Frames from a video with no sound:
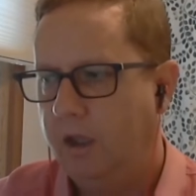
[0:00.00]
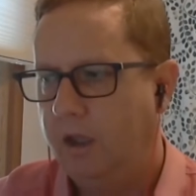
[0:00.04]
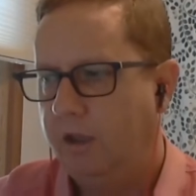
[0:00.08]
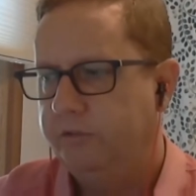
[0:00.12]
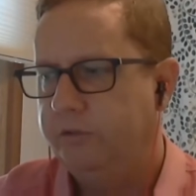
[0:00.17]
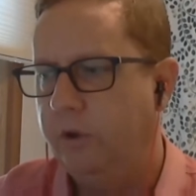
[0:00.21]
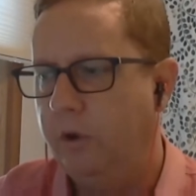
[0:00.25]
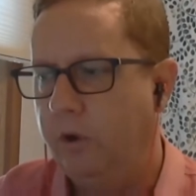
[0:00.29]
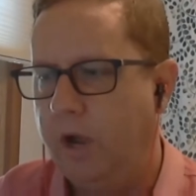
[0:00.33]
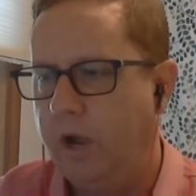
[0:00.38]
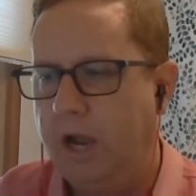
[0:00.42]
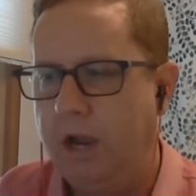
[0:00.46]

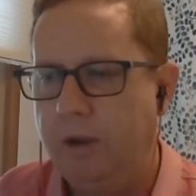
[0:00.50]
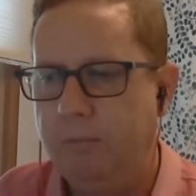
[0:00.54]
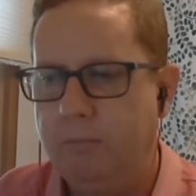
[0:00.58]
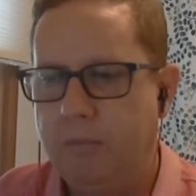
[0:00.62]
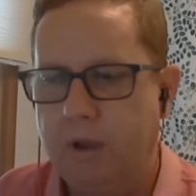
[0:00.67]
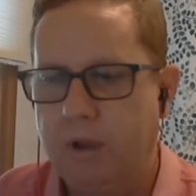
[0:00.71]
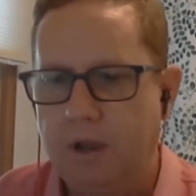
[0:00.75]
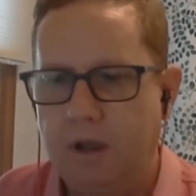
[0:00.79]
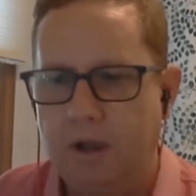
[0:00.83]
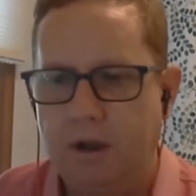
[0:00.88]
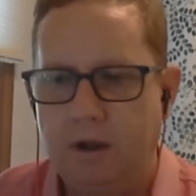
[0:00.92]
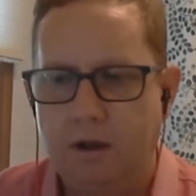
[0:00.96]
So I'm,
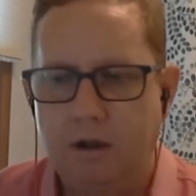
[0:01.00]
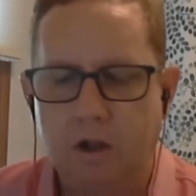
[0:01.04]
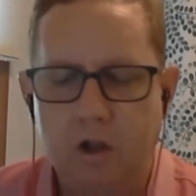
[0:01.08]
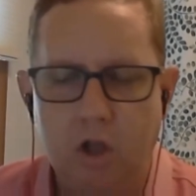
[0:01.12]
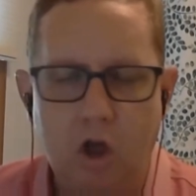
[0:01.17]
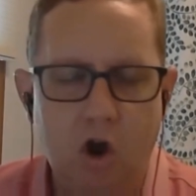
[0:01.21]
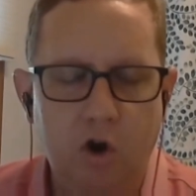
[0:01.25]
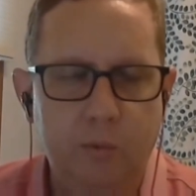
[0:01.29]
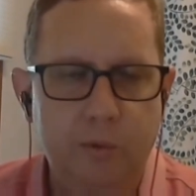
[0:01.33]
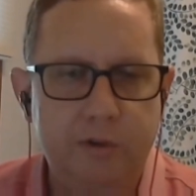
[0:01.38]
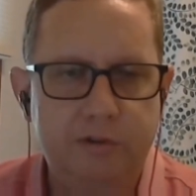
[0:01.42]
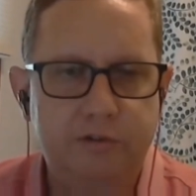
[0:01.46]

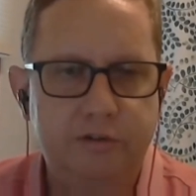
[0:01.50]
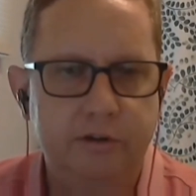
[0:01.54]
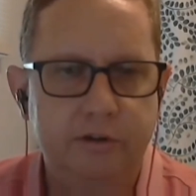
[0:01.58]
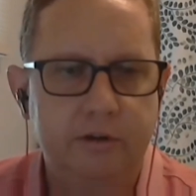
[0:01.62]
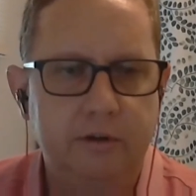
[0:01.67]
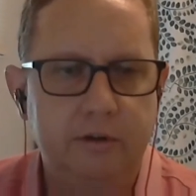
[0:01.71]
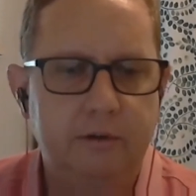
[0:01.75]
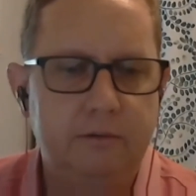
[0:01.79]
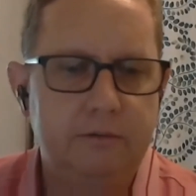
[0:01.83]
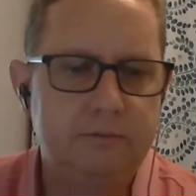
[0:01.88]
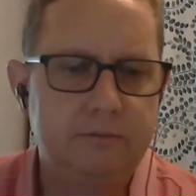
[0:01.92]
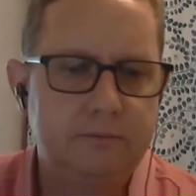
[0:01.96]
along with
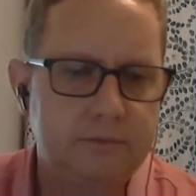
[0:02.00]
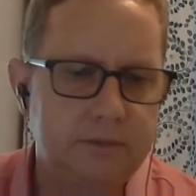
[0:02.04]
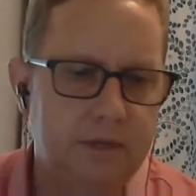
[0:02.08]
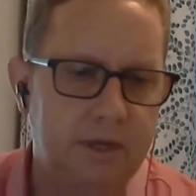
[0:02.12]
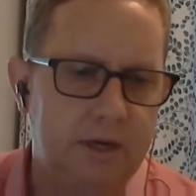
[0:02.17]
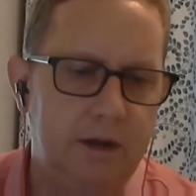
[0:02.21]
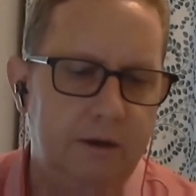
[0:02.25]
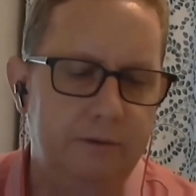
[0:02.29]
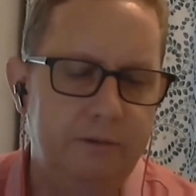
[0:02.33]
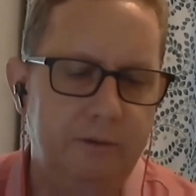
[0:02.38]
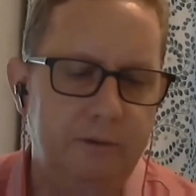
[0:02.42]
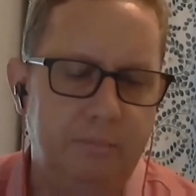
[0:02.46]
Jill,
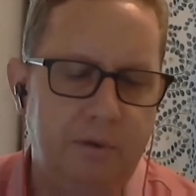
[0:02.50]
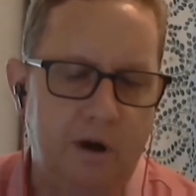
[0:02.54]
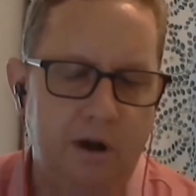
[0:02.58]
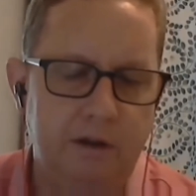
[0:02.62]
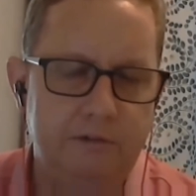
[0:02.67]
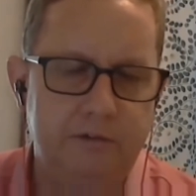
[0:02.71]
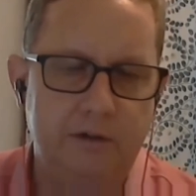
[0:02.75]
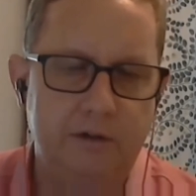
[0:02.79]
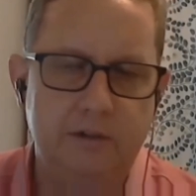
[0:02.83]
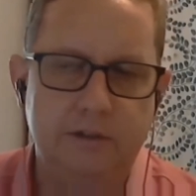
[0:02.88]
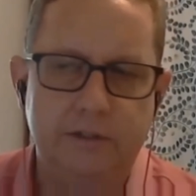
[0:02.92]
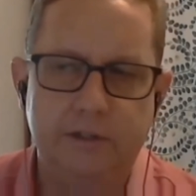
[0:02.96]
the
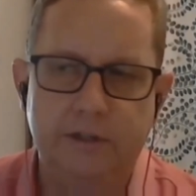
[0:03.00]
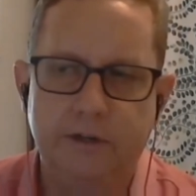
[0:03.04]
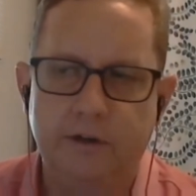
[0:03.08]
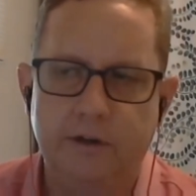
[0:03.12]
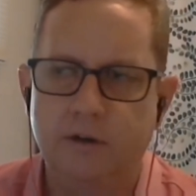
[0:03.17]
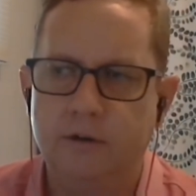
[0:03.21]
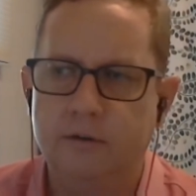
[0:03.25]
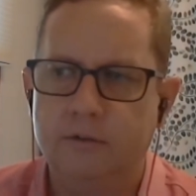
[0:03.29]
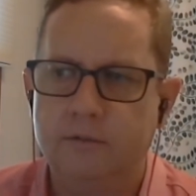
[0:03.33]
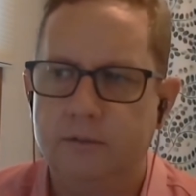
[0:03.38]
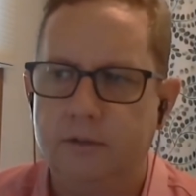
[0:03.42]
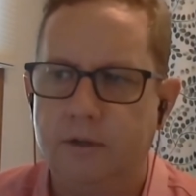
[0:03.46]
project
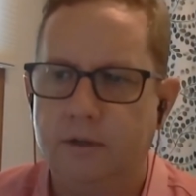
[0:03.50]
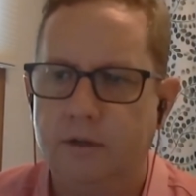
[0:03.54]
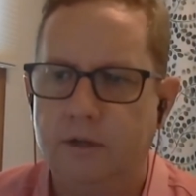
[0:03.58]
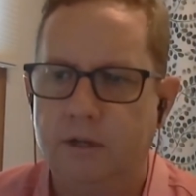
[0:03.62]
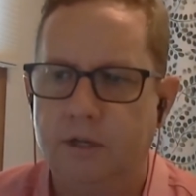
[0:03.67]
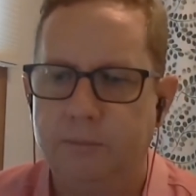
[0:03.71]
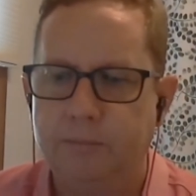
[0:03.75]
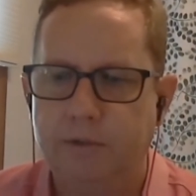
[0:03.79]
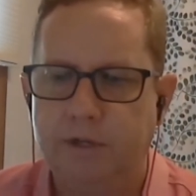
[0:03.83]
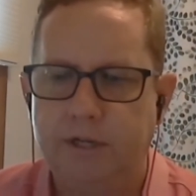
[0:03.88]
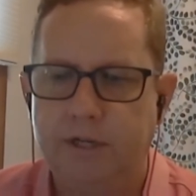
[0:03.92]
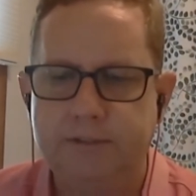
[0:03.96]
leader at
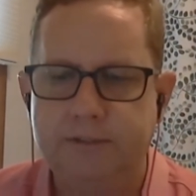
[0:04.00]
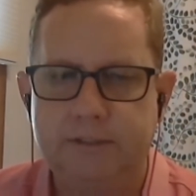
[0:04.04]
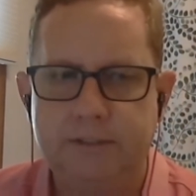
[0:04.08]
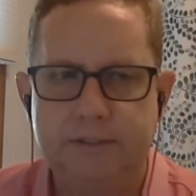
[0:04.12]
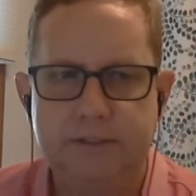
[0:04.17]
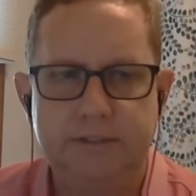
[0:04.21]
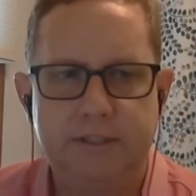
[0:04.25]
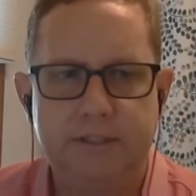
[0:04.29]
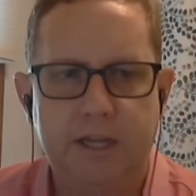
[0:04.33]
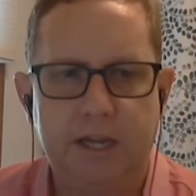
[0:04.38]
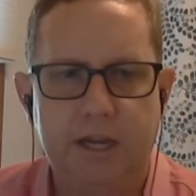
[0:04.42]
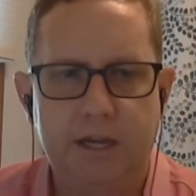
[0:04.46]
NC
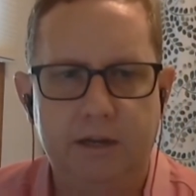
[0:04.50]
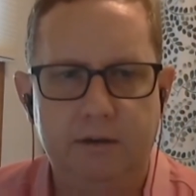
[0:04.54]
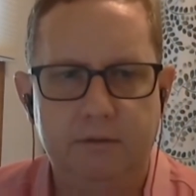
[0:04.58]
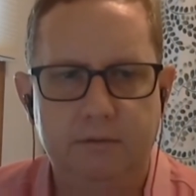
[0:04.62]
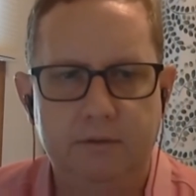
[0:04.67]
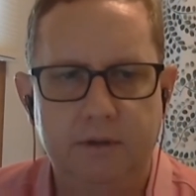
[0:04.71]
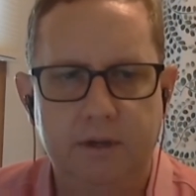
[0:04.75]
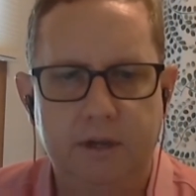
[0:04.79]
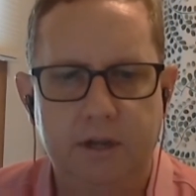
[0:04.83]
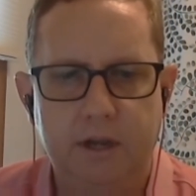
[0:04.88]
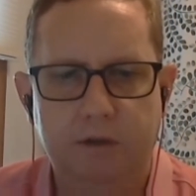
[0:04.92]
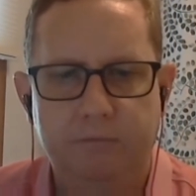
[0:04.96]
State
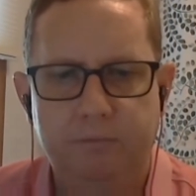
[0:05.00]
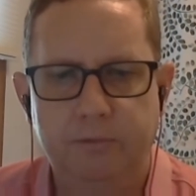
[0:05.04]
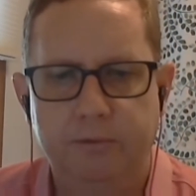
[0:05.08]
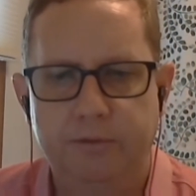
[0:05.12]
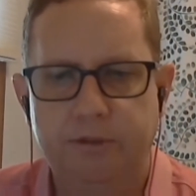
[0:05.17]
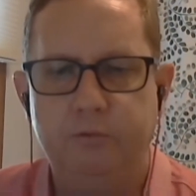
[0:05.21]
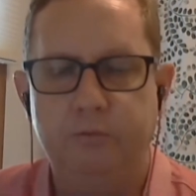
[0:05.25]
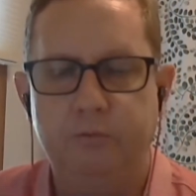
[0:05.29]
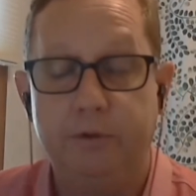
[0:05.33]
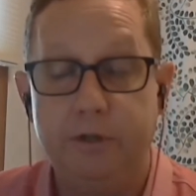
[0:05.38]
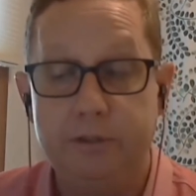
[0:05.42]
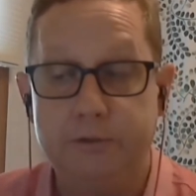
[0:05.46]
for
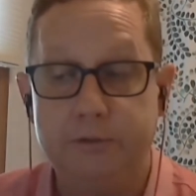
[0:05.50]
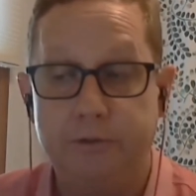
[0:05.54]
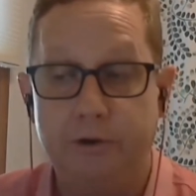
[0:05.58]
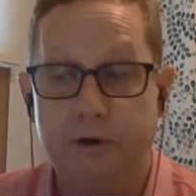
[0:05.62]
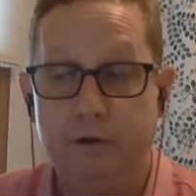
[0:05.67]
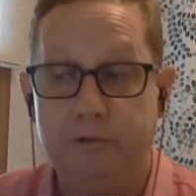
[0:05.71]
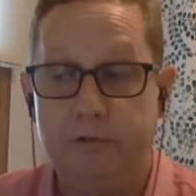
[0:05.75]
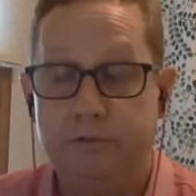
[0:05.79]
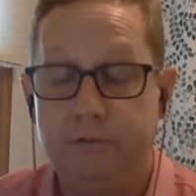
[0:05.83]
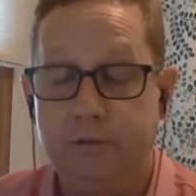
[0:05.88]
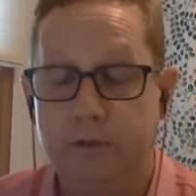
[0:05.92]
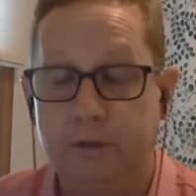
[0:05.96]
this
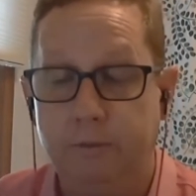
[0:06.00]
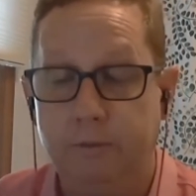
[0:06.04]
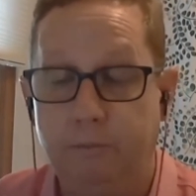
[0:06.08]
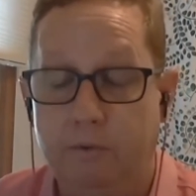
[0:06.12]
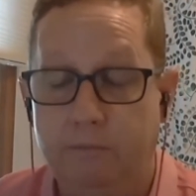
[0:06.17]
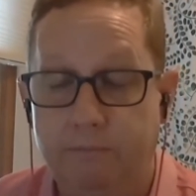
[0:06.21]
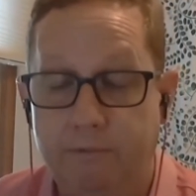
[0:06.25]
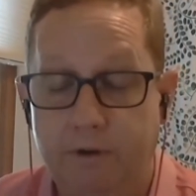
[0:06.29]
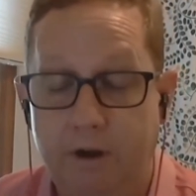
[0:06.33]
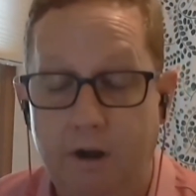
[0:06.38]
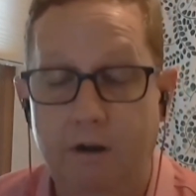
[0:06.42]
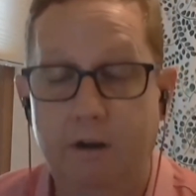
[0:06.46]
research, and we're
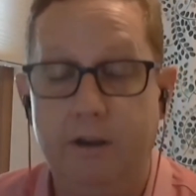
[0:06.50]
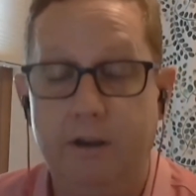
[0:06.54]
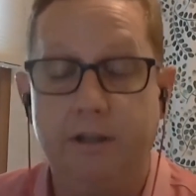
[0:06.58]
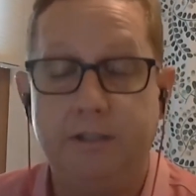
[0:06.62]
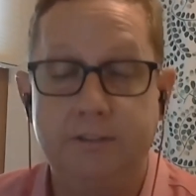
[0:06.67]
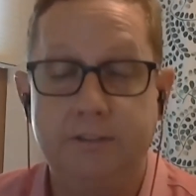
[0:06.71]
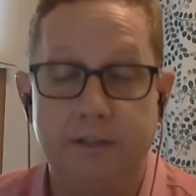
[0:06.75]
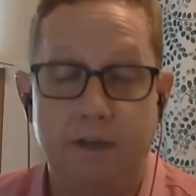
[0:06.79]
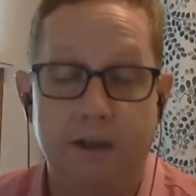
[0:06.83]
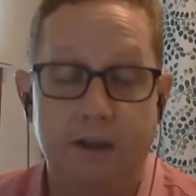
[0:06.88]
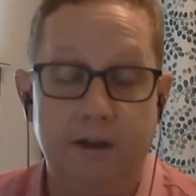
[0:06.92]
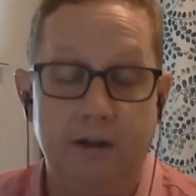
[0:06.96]
very
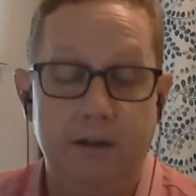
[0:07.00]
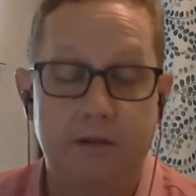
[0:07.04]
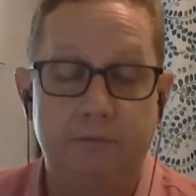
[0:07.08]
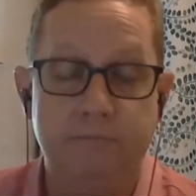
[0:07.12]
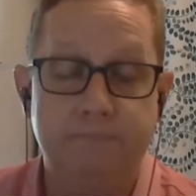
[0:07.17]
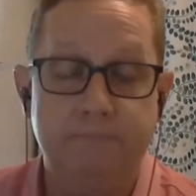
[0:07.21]
excited